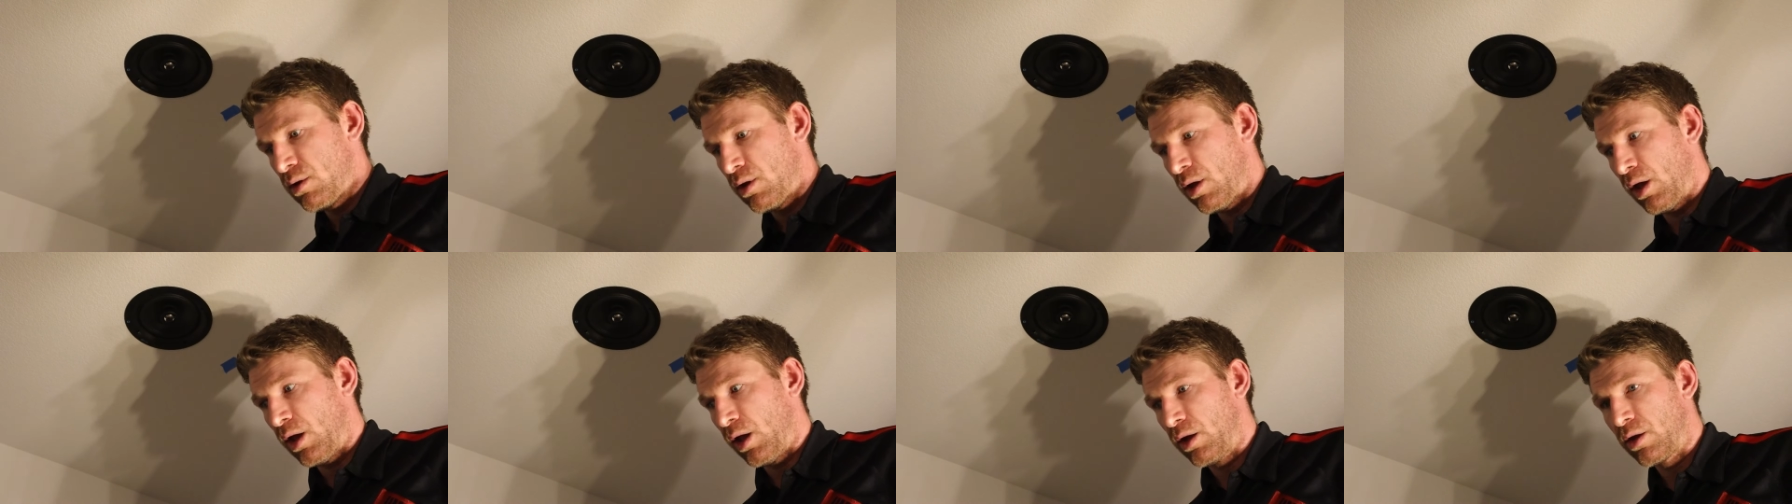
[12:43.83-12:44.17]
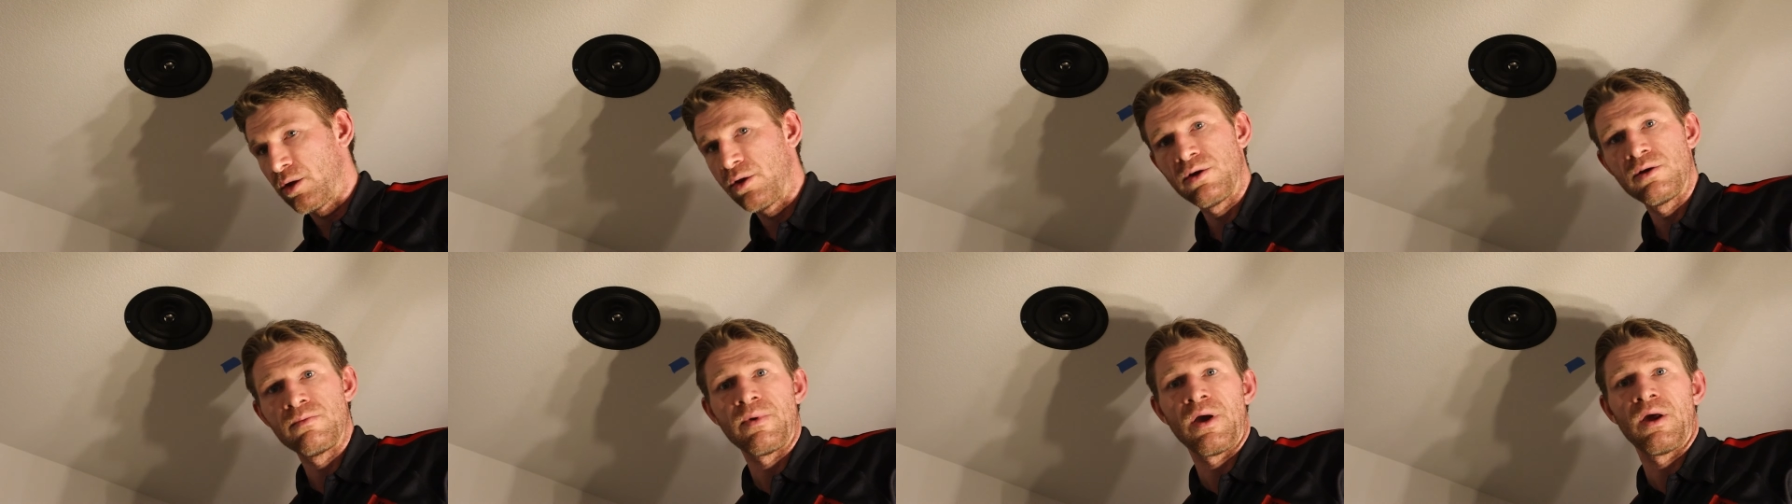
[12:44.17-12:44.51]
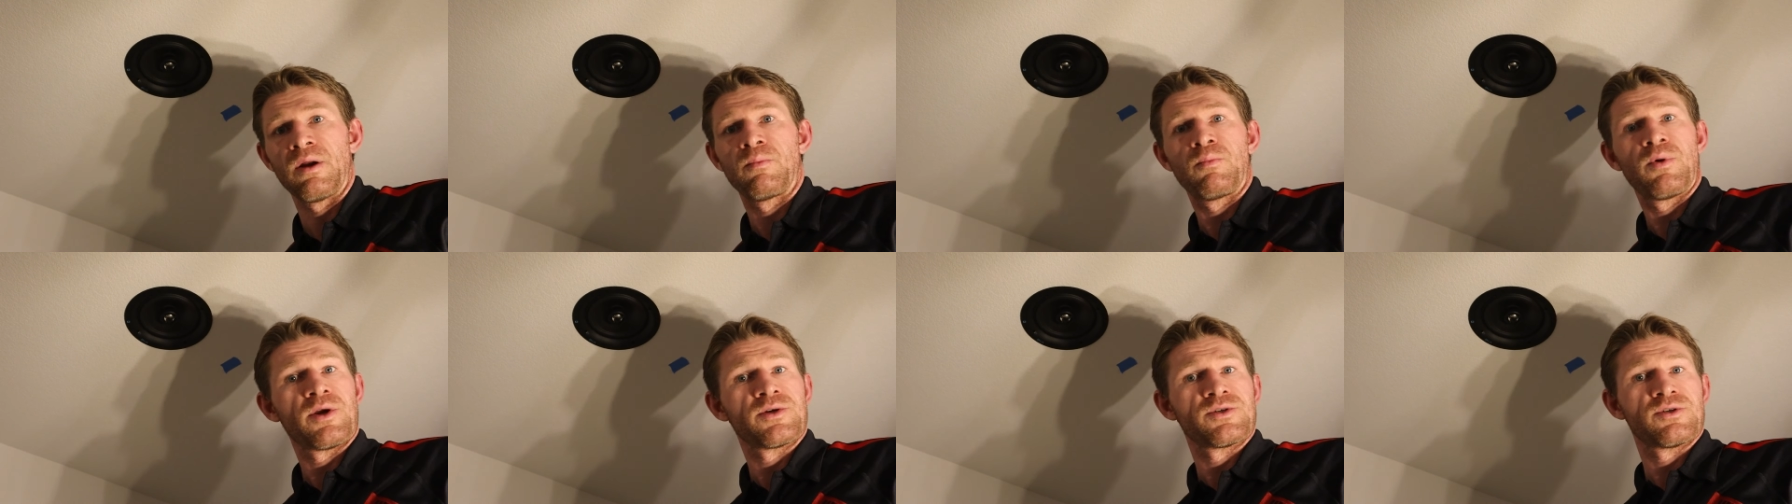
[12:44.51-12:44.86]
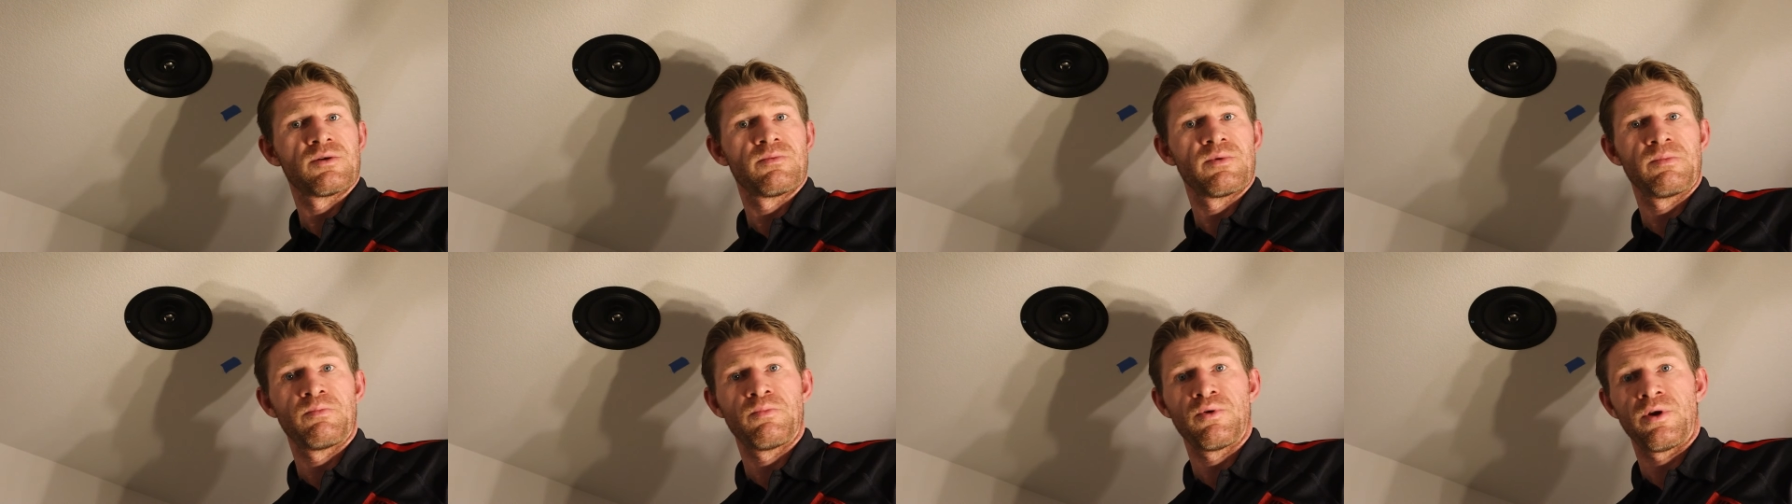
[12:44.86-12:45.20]
uh, good amount of
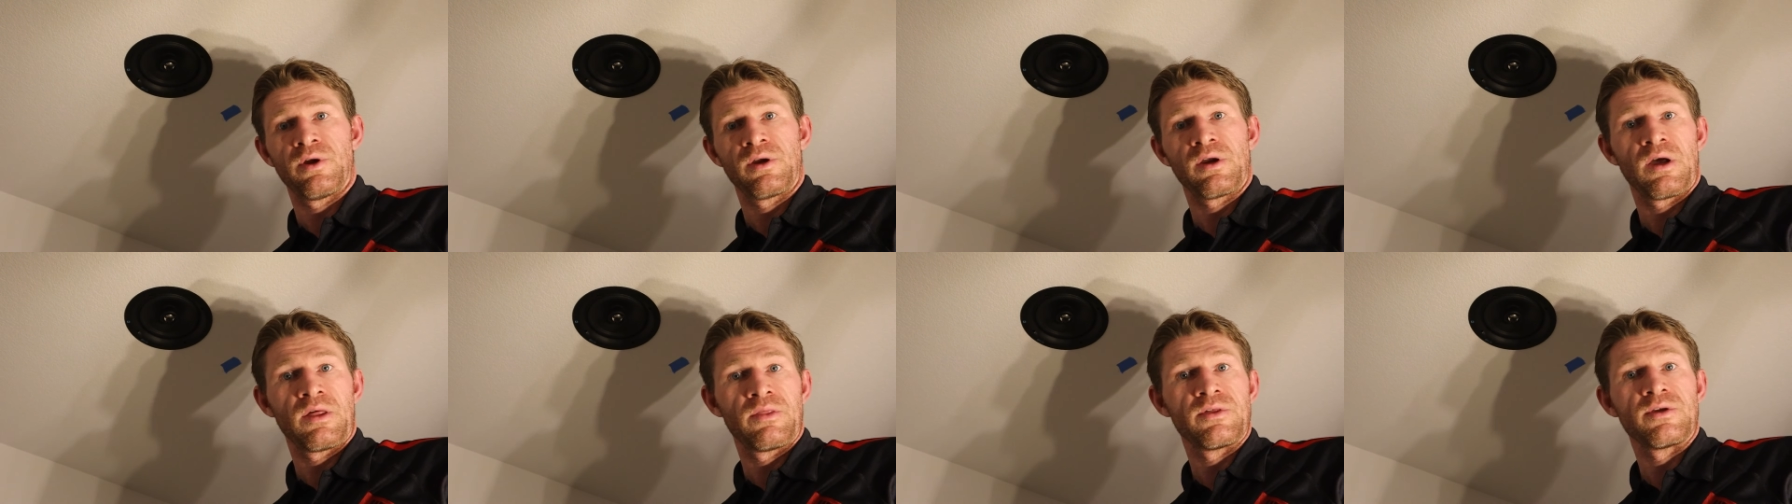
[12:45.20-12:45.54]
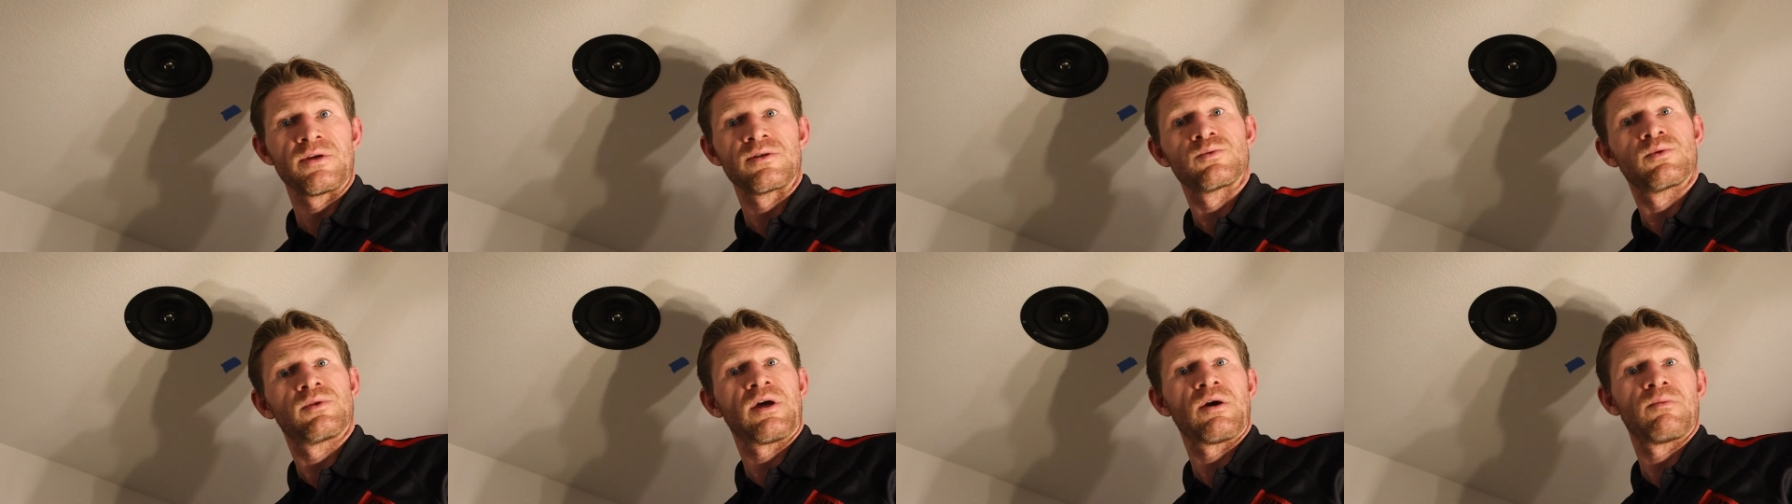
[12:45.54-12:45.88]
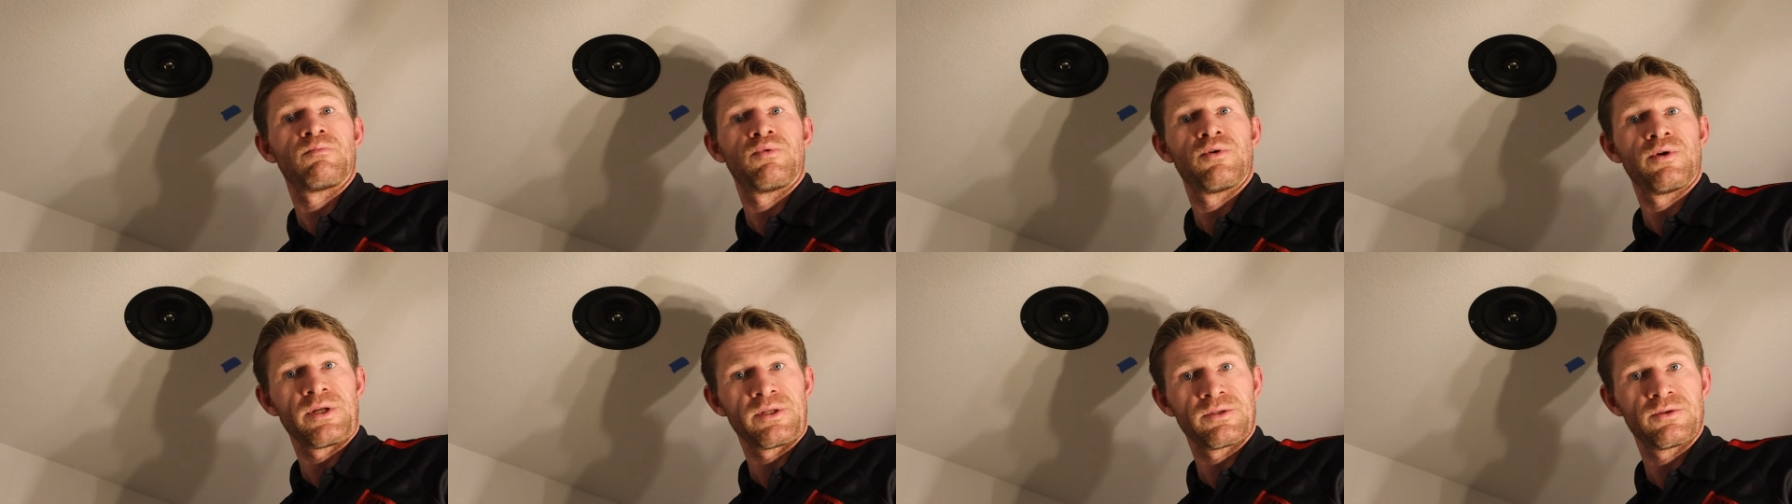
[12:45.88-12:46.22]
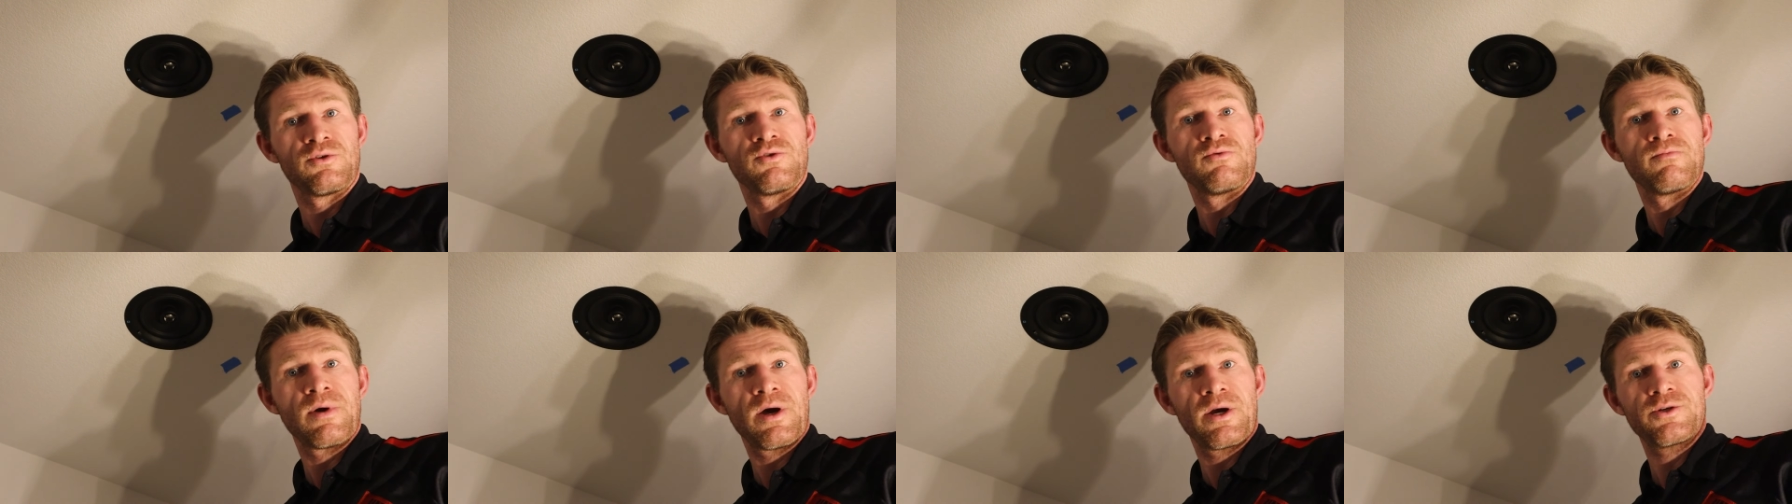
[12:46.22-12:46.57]
pressure to be putting on these without putting
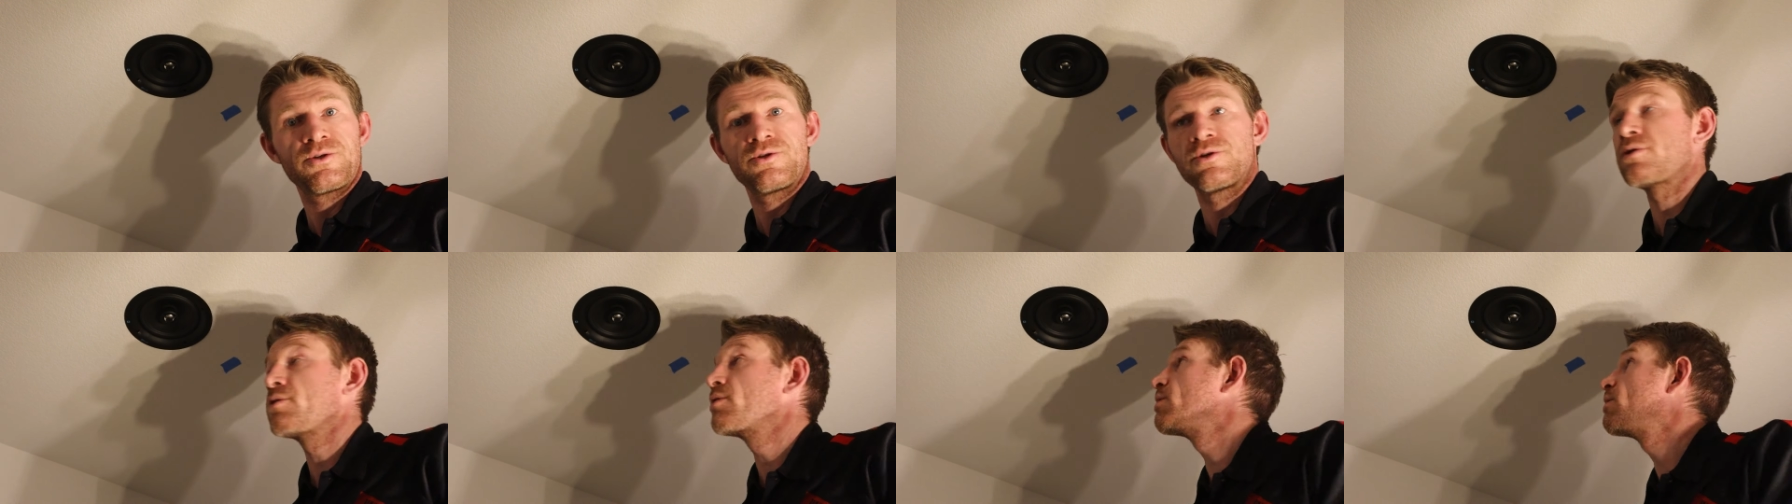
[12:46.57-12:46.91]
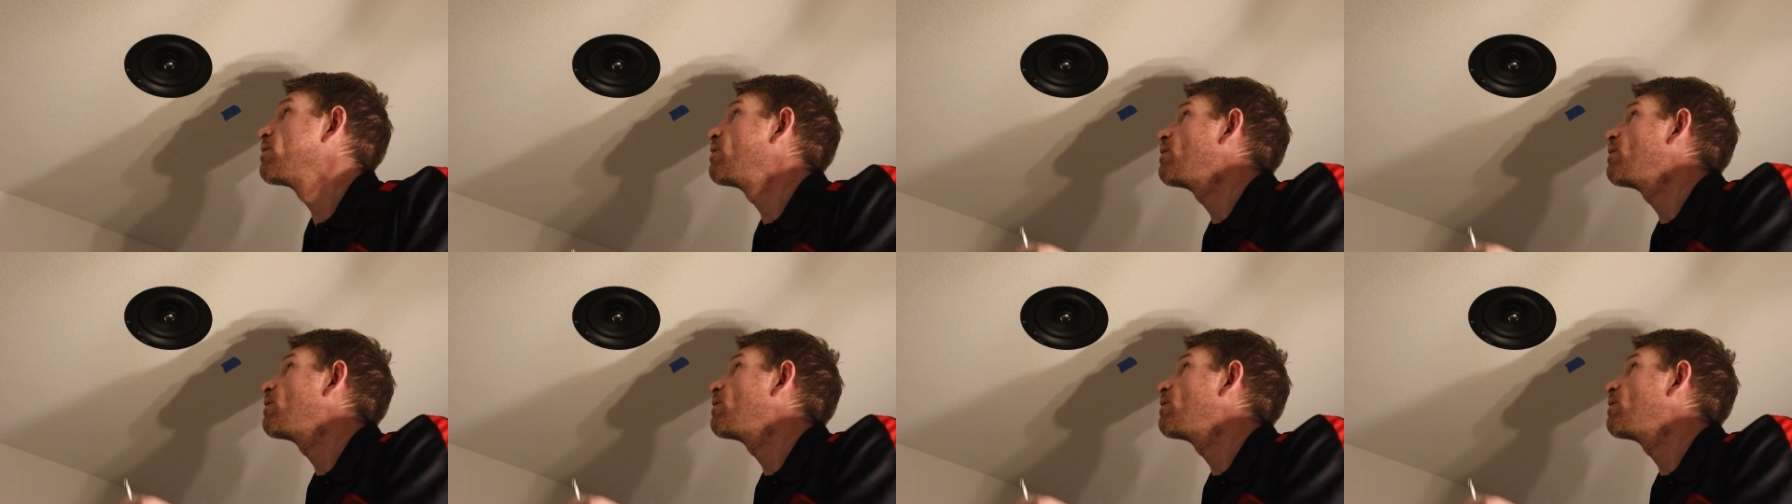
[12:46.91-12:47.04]
too much.